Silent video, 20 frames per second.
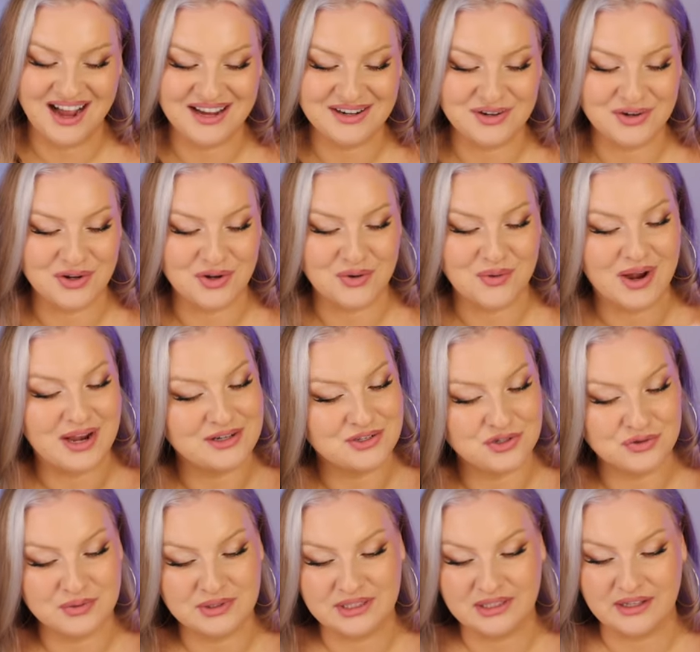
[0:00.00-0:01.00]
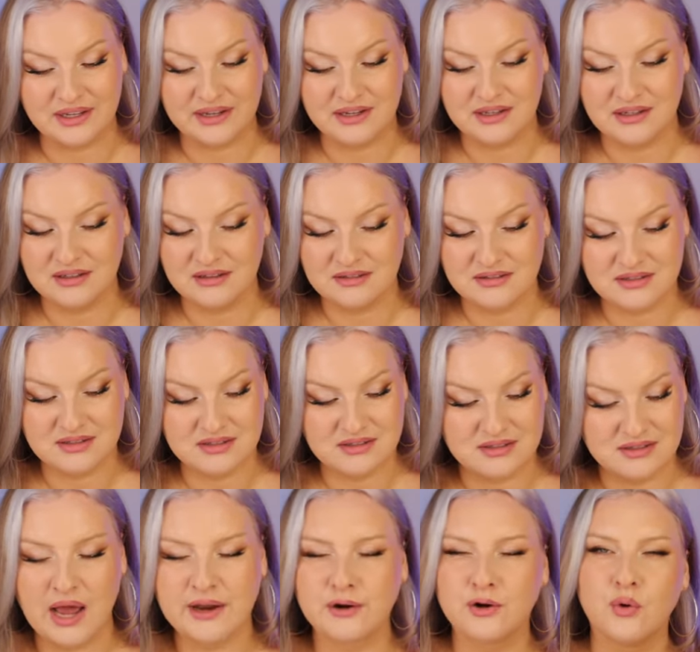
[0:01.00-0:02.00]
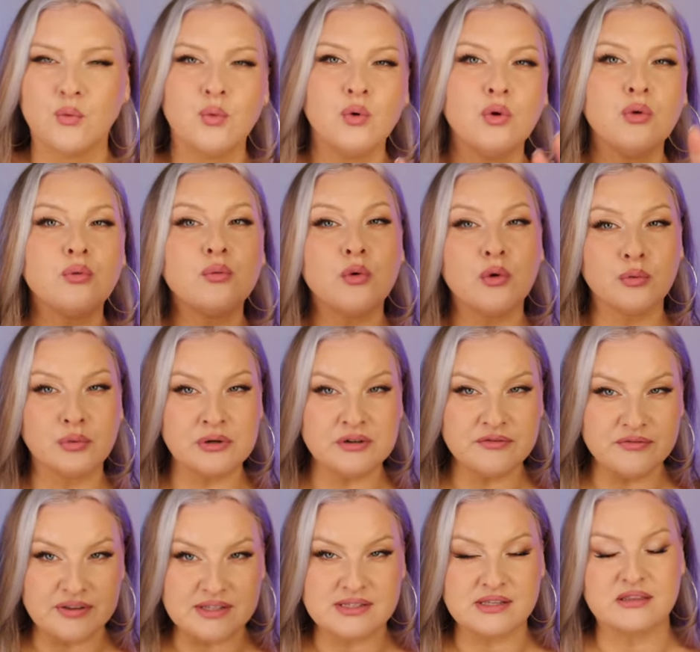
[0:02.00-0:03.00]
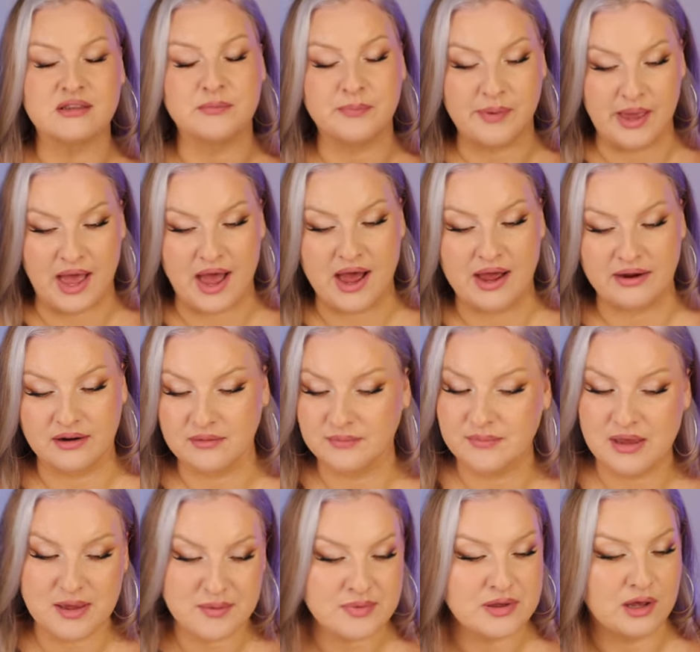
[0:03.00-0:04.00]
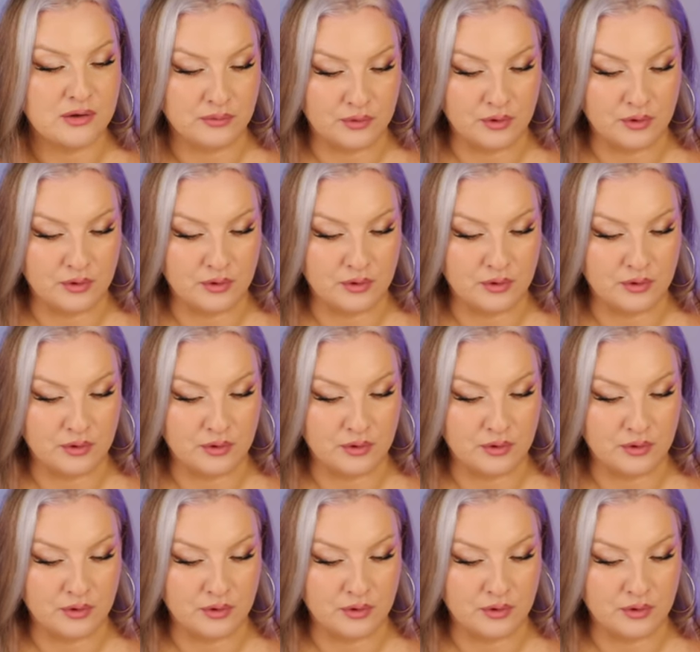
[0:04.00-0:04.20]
I don't know. I do really like it. I don't know. We'll revisit the bag. Maybe I'll